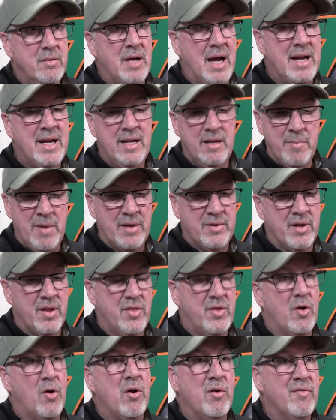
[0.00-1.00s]
I hit about the
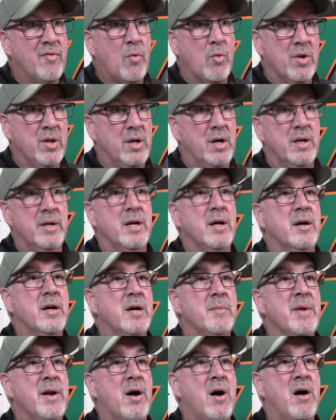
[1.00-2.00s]
third or fourth lug nut
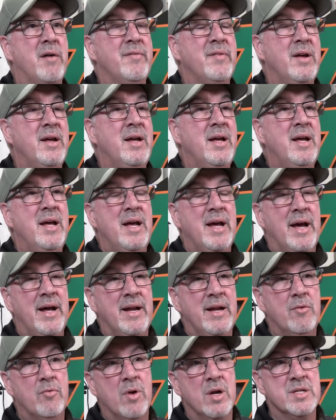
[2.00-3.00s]
coming off,
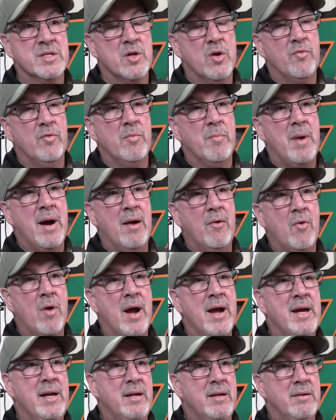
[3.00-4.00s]
and he runs over my
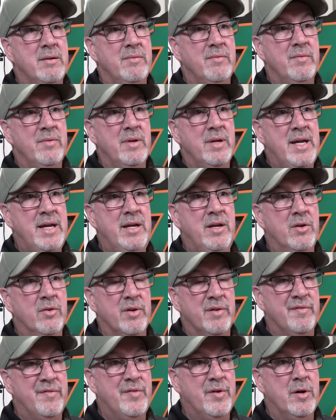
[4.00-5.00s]
right
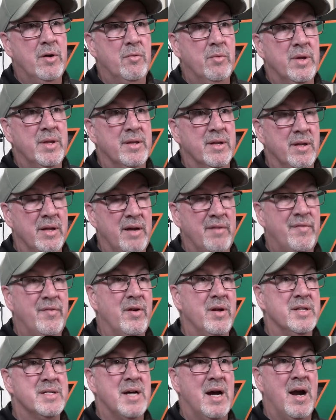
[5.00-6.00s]
heel and foot with the left
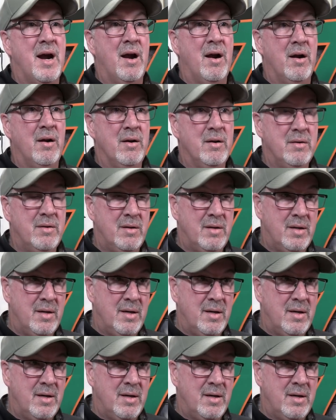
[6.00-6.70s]
front tire,